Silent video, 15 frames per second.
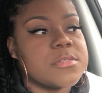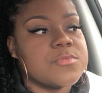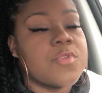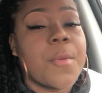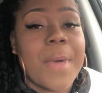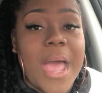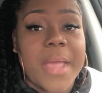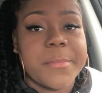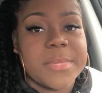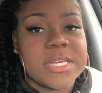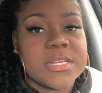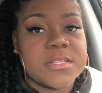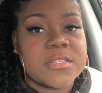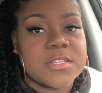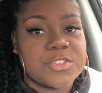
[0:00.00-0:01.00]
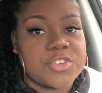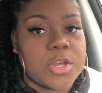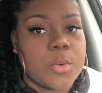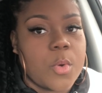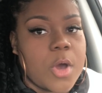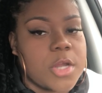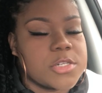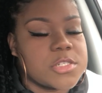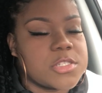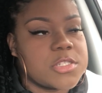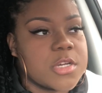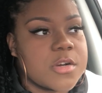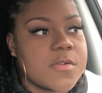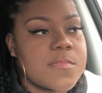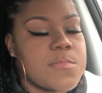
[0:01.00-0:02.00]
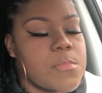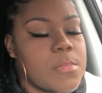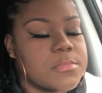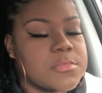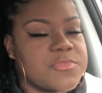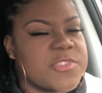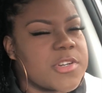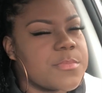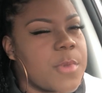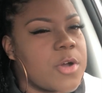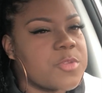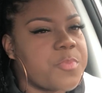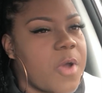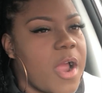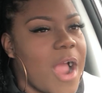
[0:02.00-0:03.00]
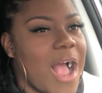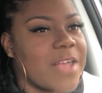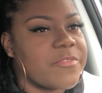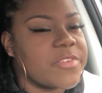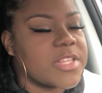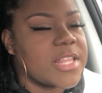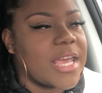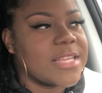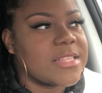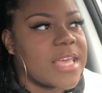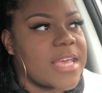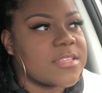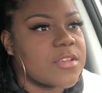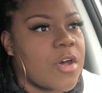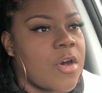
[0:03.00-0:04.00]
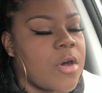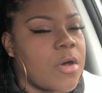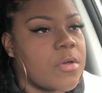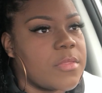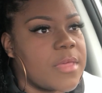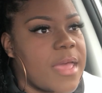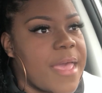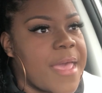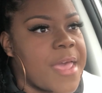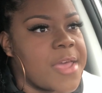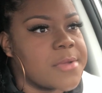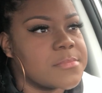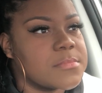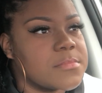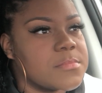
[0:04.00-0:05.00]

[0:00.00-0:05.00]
remind me to drink water. So for the most part, I feel like that's all the apps